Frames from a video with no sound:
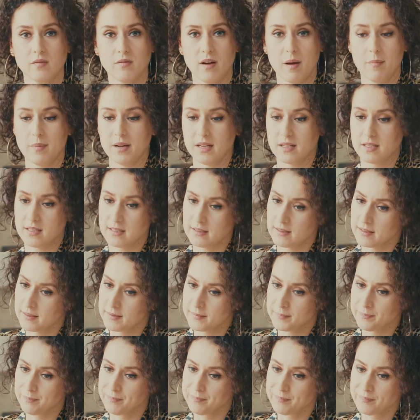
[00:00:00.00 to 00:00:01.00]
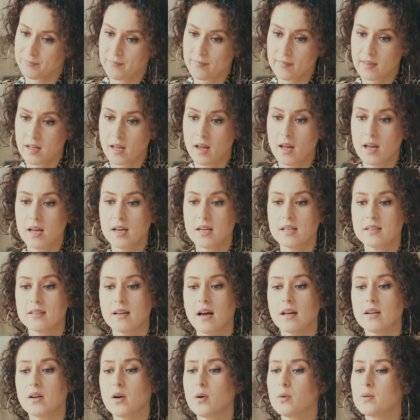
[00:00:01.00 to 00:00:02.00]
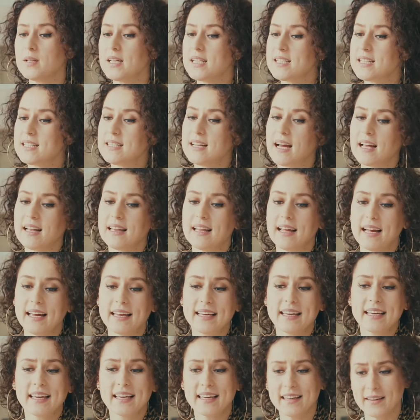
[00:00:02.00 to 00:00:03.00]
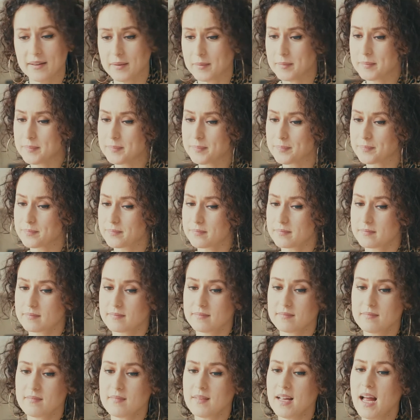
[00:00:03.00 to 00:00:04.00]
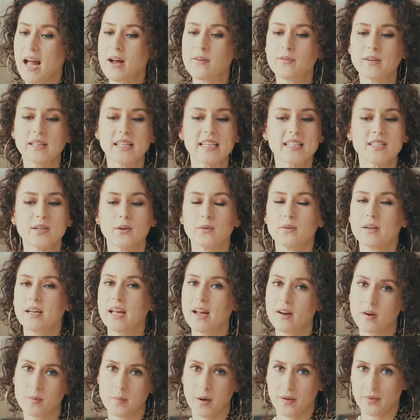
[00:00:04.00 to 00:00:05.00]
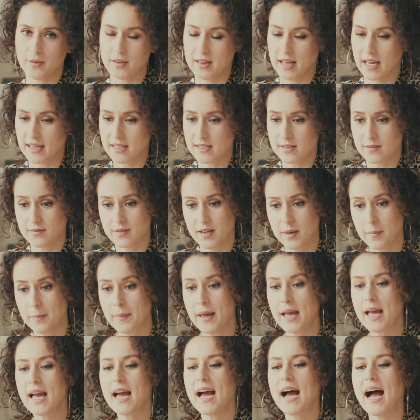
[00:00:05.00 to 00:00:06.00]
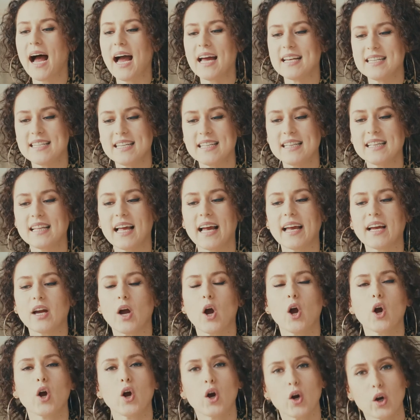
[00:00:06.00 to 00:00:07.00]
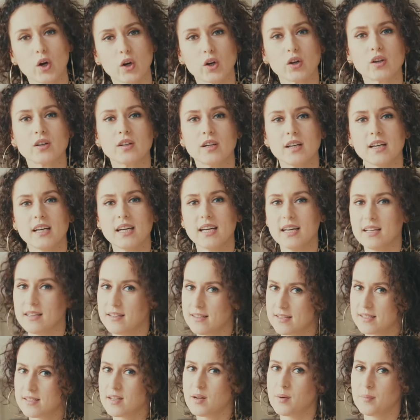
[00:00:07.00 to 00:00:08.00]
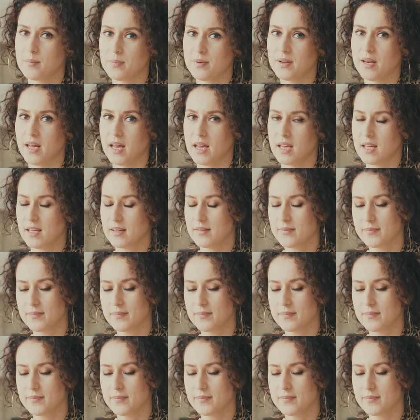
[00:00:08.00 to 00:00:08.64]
rabbit. Not only didn't I like him, I really don't care about the likes of him, I didn't like her in his company.